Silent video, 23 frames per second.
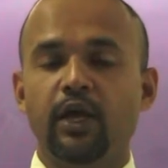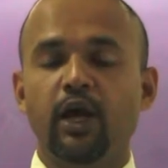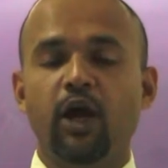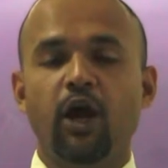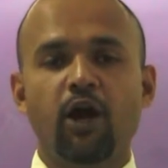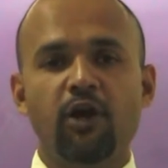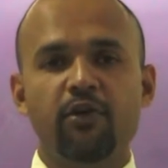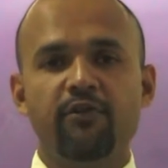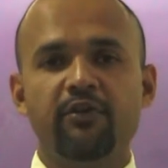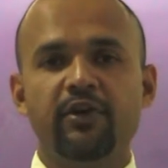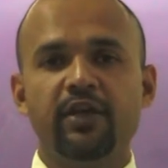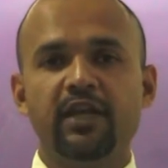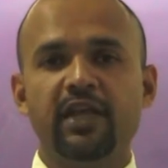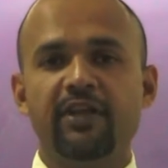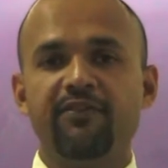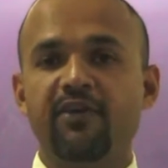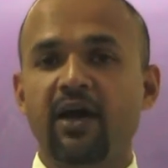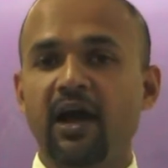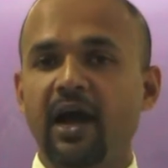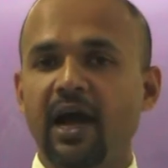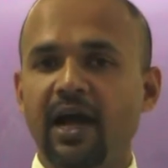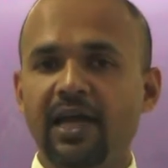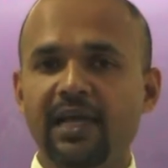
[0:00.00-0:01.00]
However, if
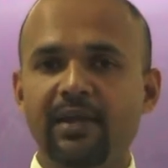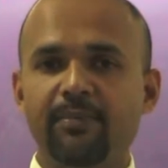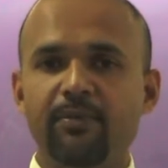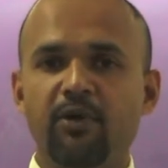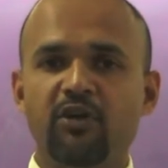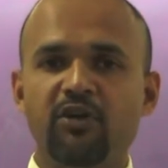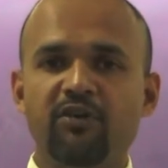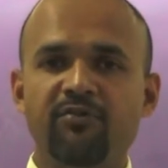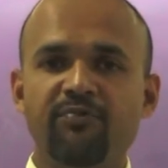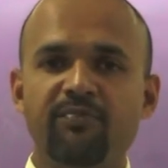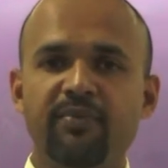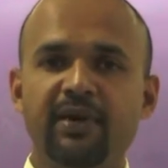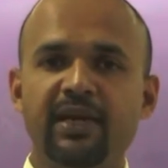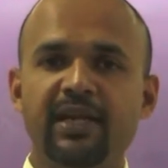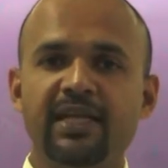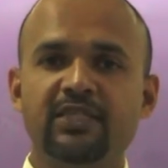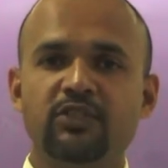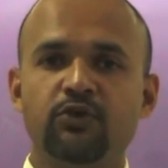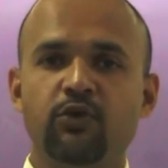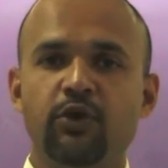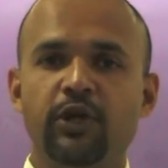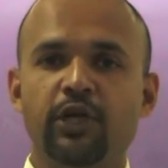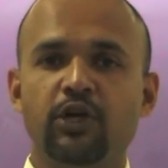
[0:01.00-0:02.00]
a high amount of money
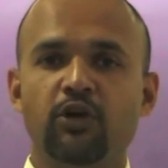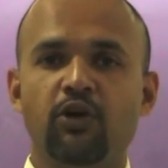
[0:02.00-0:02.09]
is going